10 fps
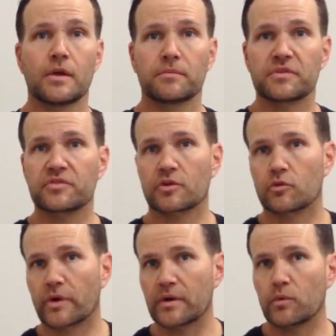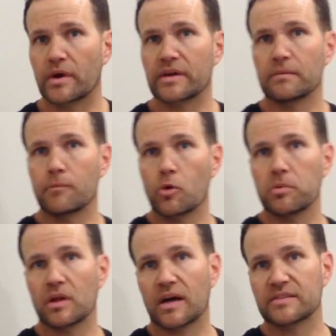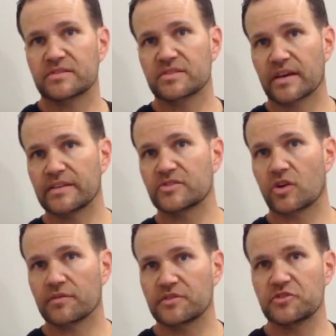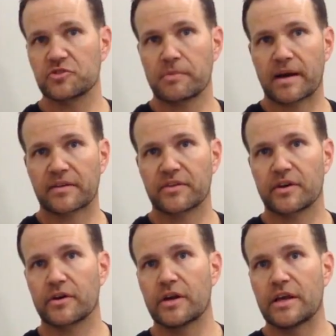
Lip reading: This is a great way to mobilize tight soft tissue back there,